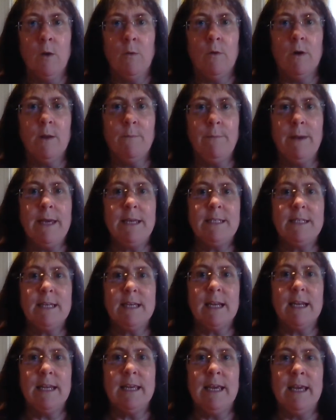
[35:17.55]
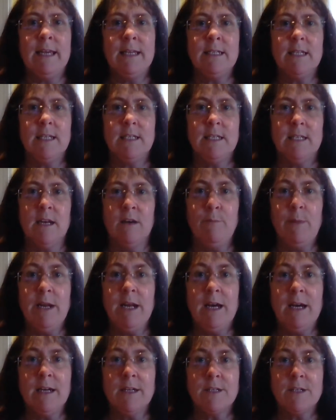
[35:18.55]
What it basically is I've
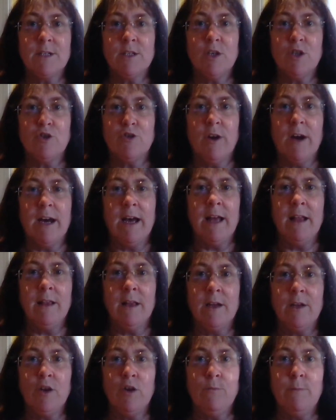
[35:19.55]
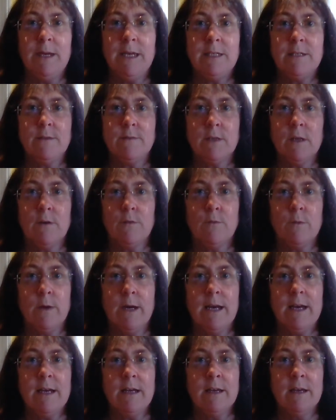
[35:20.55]
been asked to trial a new piece of
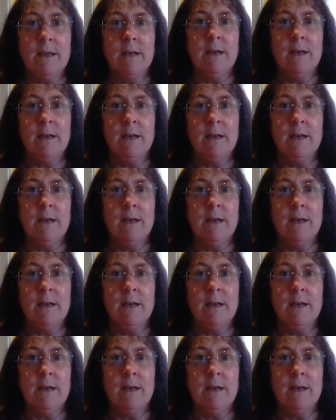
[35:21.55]
software,